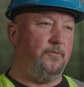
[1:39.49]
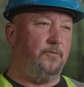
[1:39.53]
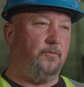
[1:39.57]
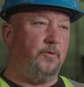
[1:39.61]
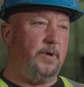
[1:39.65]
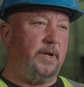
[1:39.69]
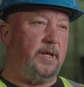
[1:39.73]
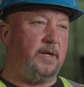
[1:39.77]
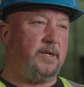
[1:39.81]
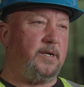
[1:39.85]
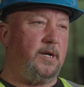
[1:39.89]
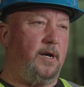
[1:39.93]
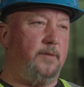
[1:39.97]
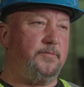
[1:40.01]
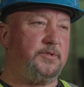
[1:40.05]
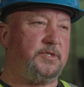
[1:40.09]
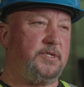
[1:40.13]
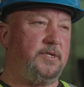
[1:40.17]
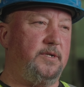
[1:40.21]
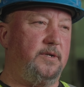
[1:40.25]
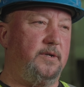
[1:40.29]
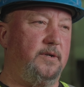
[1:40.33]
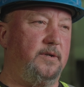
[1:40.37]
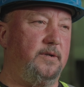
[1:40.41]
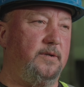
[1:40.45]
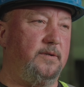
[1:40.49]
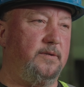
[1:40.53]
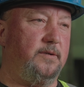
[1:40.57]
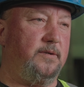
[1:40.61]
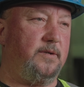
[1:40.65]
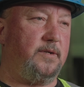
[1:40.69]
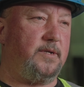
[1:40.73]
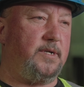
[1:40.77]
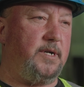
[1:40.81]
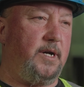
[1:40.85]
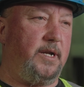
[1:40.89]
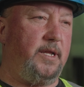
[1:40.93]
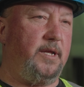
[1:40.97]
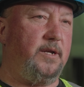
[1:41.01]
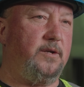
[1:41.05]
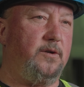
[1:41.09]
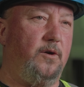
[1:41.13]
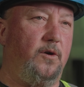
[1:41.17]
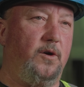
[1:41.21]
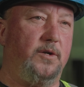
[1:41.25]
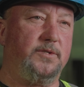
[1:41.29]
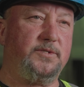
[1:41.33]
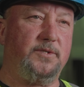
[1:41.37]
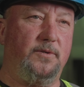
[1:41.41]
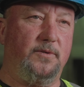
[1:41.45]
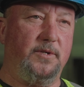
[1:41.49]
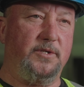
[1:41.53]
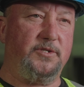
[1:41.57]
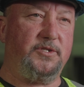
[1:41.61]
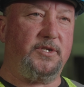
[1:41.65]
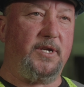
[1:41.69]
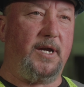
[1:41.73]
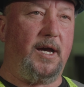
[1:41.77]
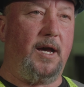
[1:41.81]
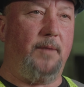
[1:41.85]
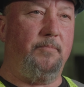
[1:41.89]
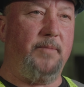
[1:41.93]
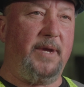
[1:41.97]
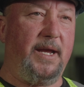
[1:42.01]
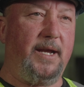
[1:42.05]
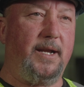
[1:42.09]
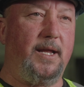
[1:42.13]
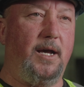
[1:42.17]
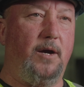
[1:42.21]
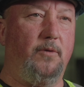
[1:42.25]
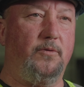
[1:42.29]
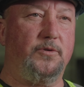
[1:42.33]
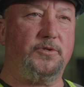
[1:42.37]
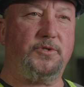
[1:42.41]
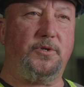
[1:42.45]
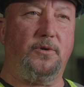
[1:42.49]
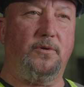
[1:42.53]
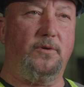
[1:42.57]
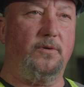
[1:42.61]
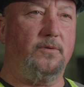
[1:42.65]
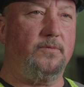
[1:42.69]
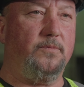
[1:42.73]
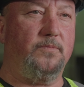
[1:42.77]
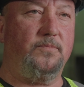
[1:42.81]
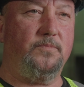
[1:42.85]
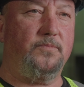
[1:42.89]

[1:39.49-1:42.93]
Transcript: When it comes to cutting costs on a job, man hours are